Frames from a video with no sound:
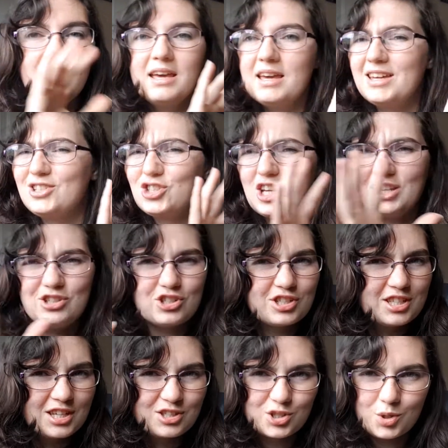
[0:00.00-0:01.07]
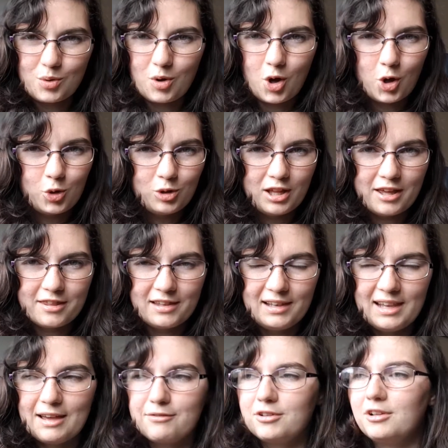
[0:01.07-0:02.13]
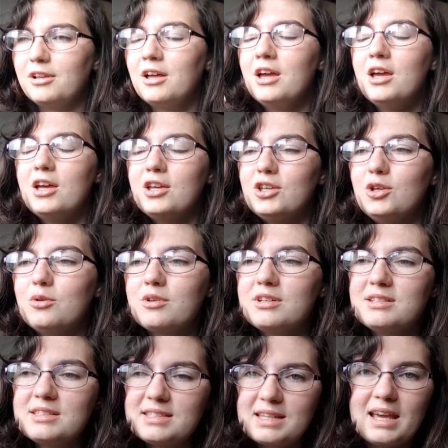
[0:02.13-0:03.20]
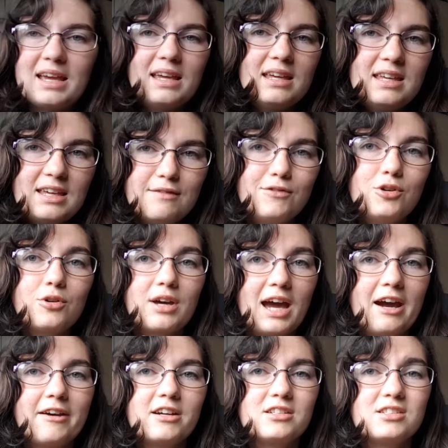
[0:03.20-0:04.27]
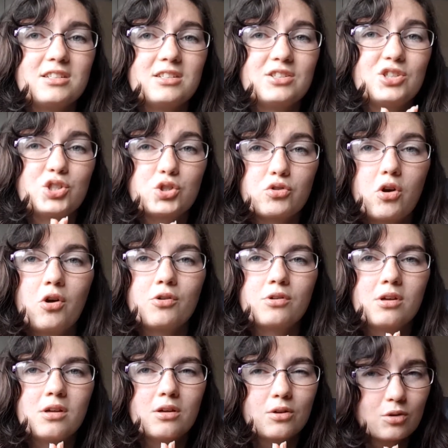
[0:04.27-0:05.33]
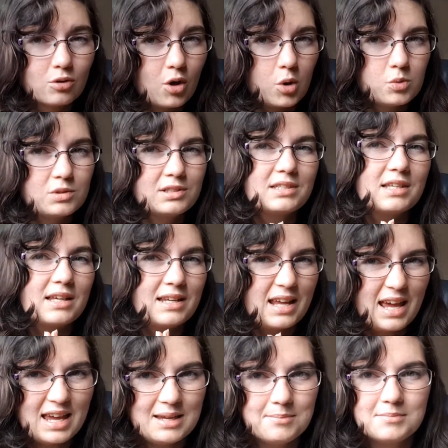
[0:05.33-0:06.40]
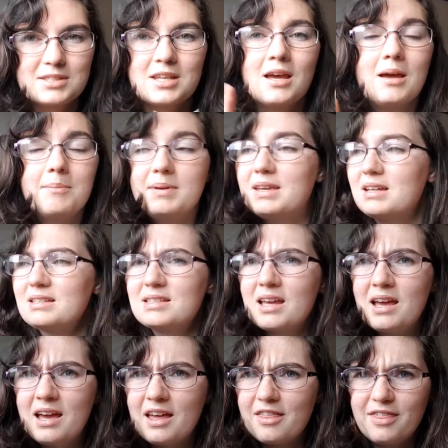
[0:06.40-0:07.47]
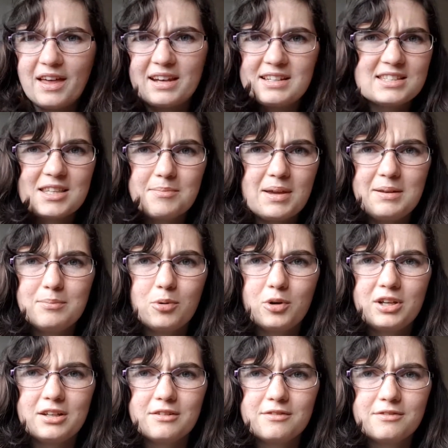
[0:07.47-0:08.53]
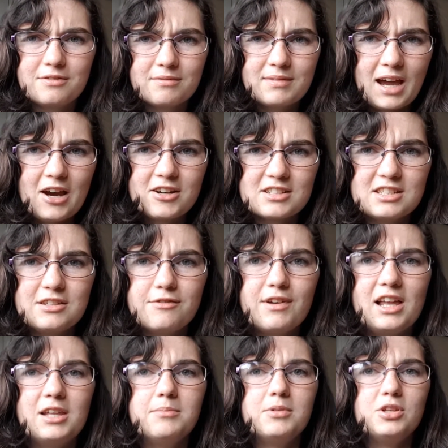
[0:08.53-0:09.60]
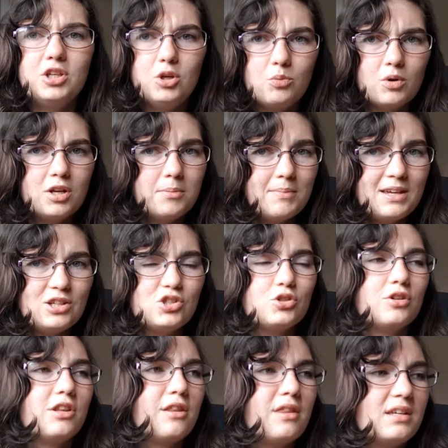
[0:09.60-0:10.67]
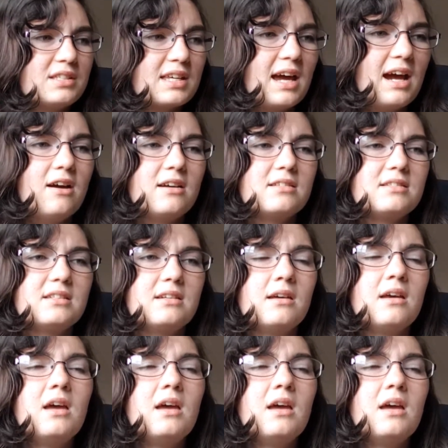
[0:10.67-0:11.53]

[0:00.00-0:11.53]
it changes things to a whole other level. You can say give your character strong goals and aims, because that is the main point of character development. You want to make sure that this character